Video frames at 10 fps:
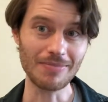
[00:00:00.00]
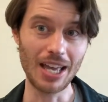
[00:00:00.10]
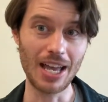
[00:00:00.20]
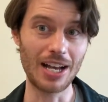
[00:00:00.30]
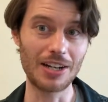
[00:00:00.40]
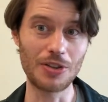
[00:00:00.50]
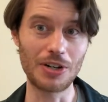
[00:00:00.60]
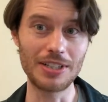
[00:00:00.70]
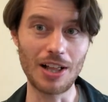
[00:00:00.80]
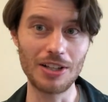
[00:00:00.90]
and
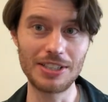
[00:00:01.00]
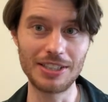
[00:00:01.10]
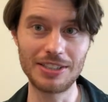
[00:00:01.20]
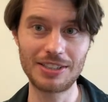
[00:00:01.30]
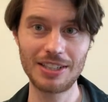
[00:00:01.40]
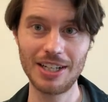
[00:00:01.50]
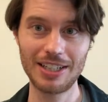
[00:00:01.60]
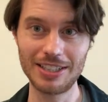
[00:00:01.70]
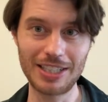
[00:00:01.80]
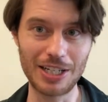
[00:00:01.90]
their intelligence
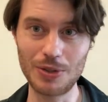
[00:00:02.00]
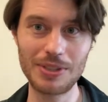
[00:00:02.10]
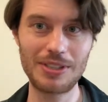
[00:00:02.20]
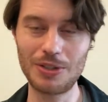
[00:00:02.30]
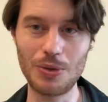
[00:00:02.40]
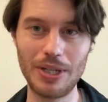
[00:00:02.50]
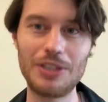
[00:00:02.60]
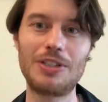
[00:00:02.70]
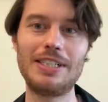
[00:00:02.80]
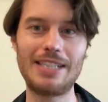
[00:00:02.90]
continues to
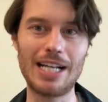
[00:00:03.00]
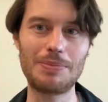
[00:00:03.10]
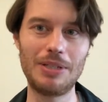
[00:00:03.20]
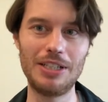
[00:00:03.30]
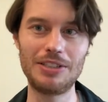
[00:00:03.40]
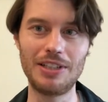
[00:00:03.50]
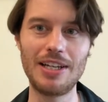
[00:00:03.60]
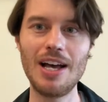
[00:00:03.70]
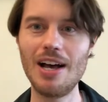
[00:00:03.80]
increase exponentially.